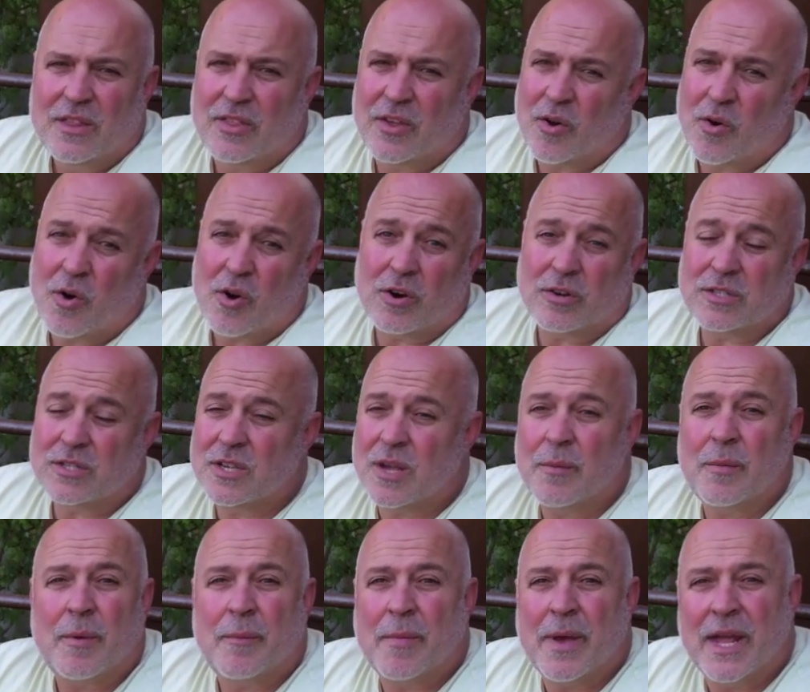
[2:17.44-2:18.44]
There are
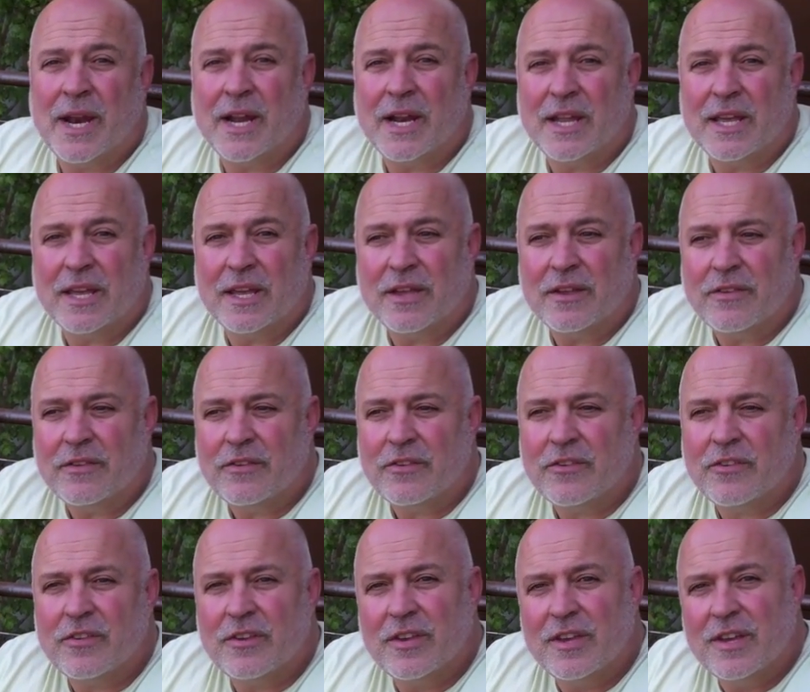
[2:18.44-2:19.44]
some
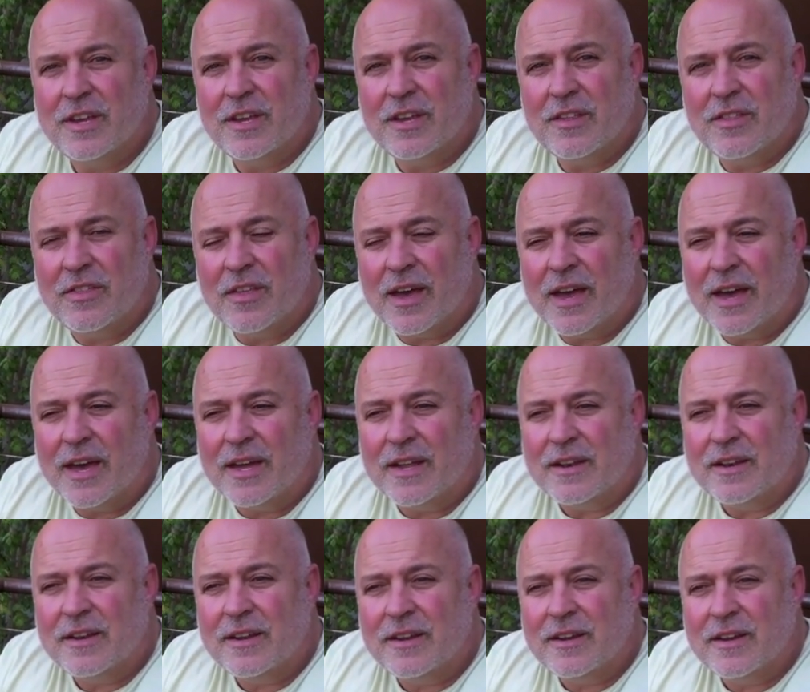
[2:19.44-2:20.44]
amenities that
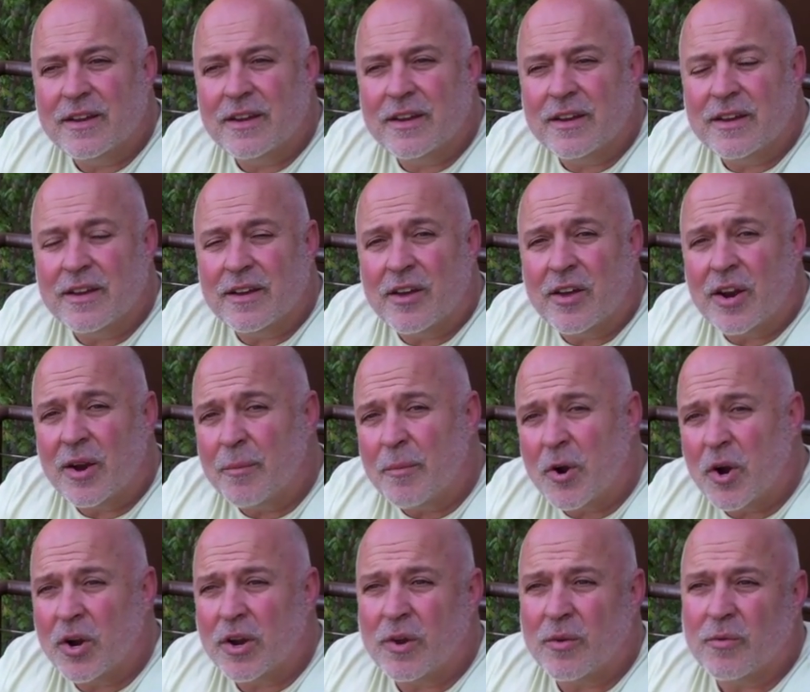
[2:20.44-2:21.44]
on a
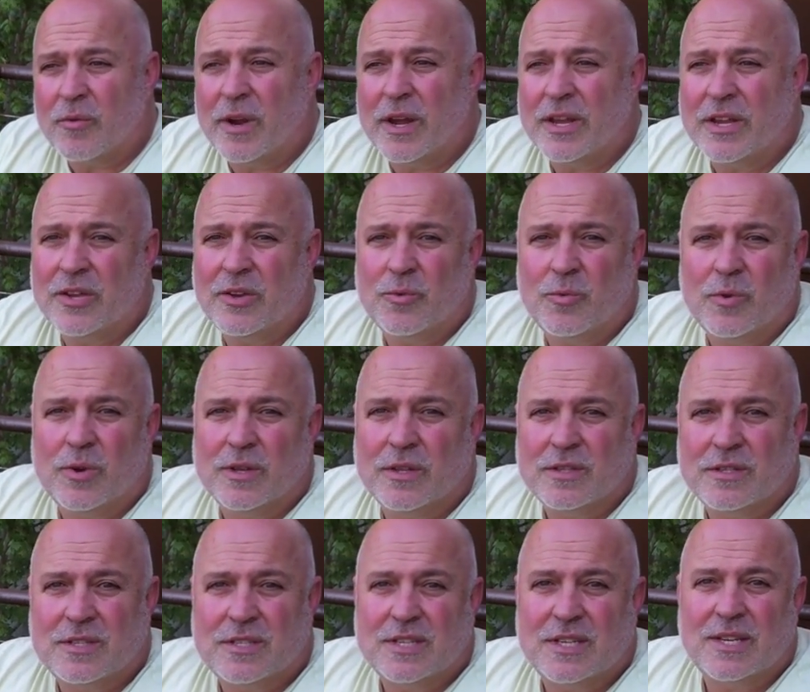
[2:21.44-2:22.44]
market rate you wouldn't
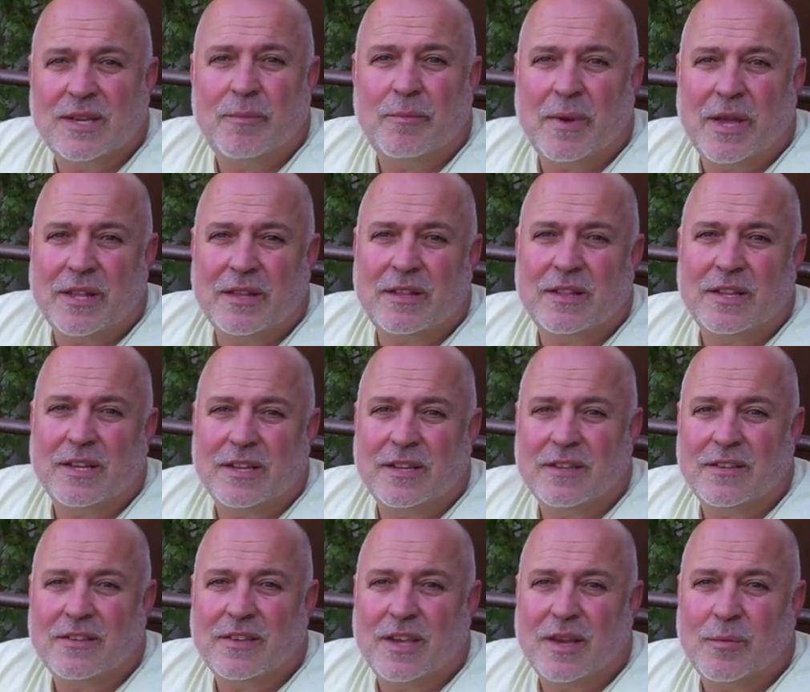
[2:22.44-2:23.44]
see in mentally
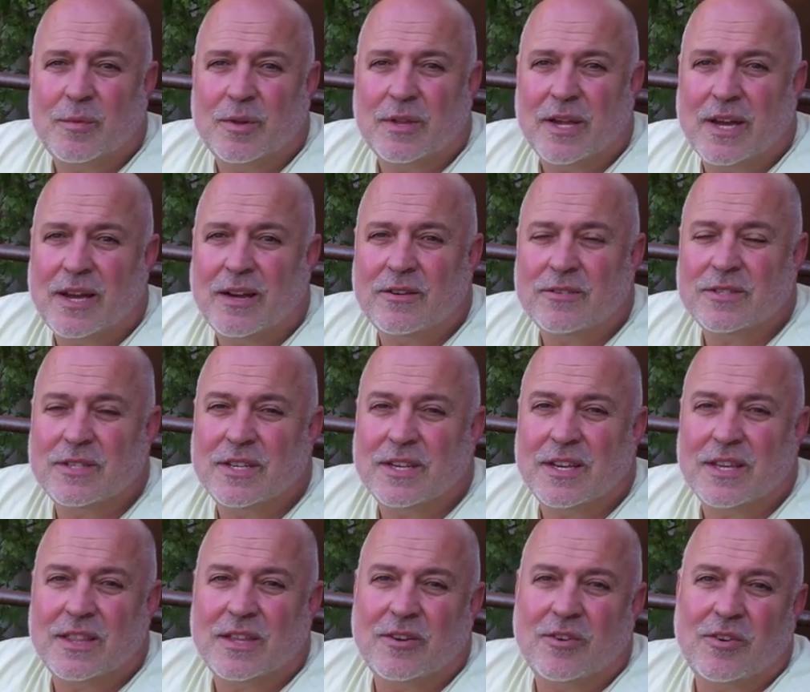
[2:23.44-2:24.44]
disabled housing,
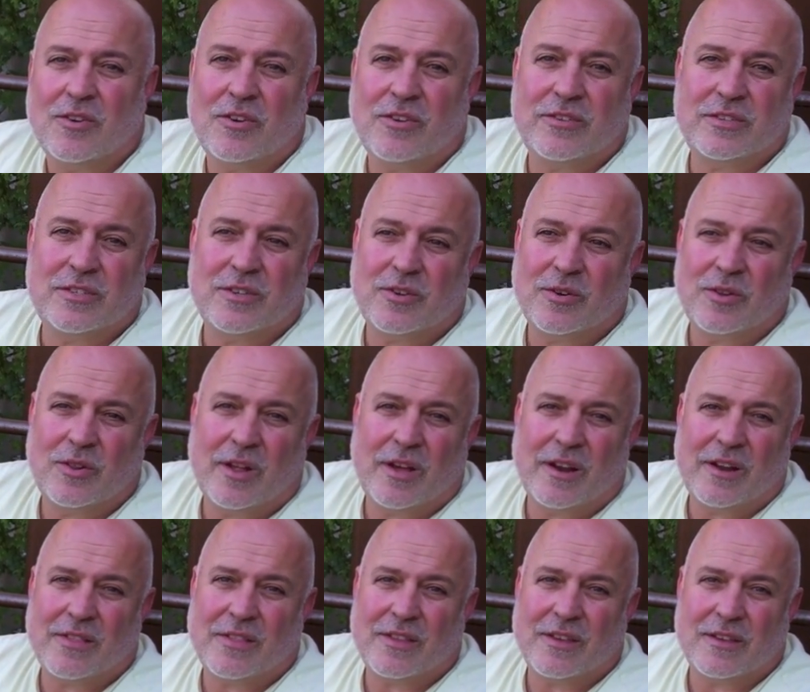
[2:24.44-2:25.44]
and there are also a lot
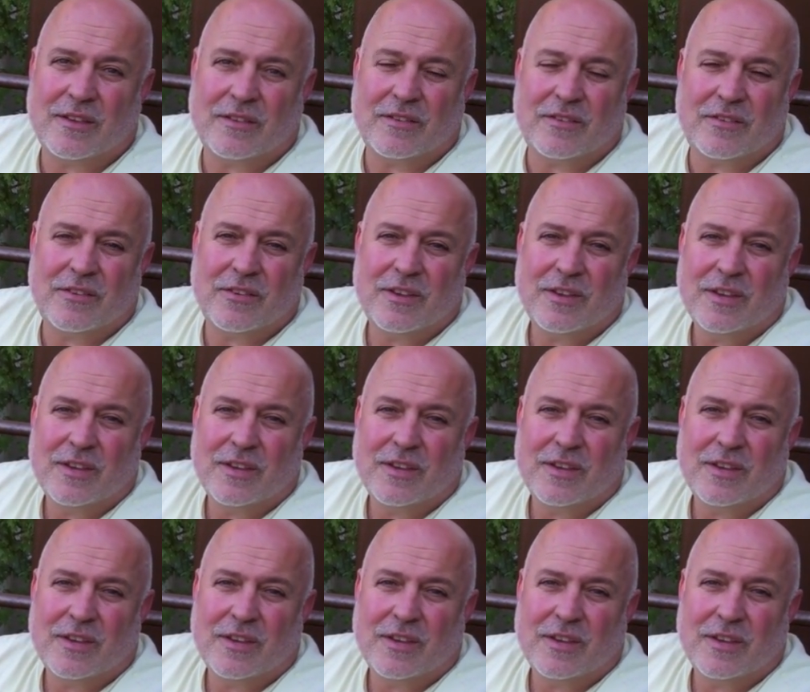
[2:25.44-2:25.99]
of things